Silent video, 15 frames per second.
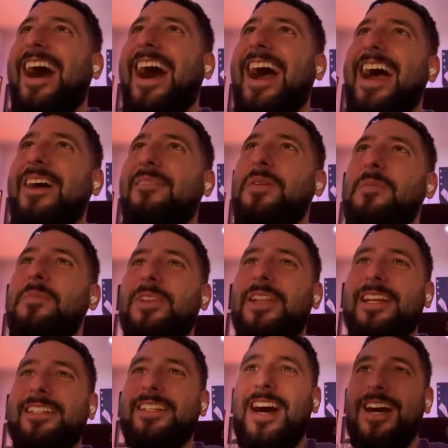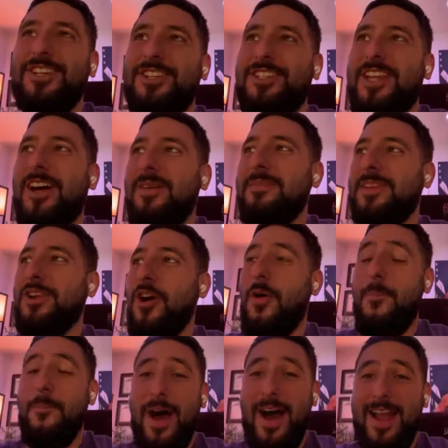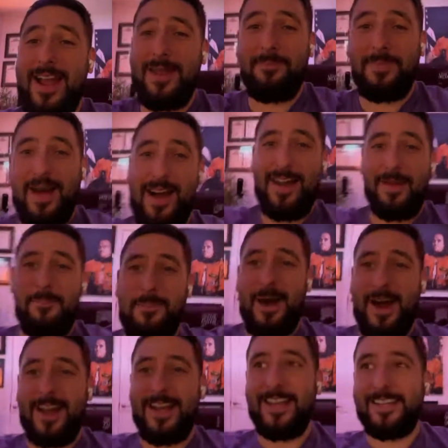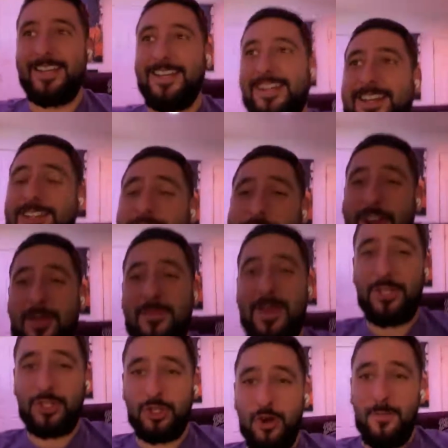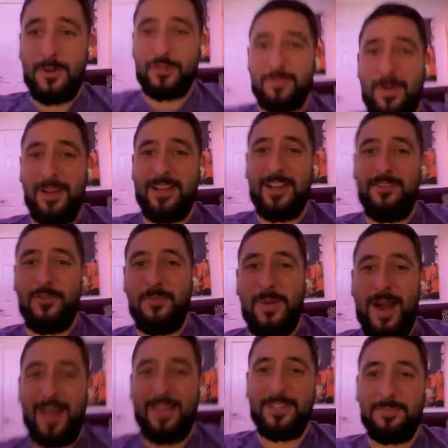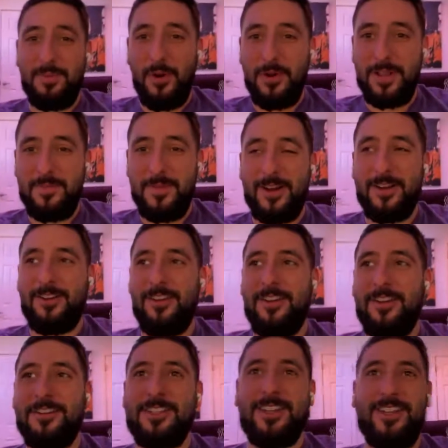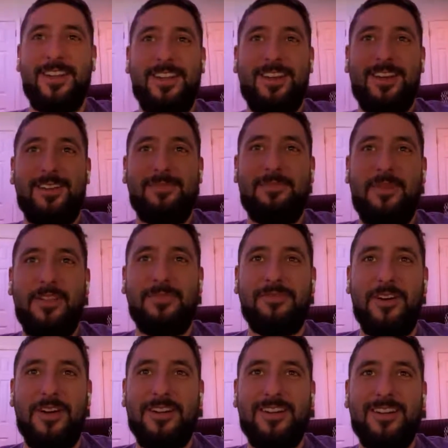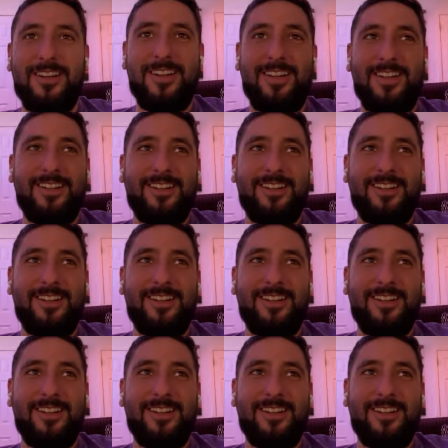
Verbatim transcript: I had people like Tosh telling me, yo, buy it, buy it, buy it. You're going to make so much money if you buy these Pokemon cards. Motherfucker.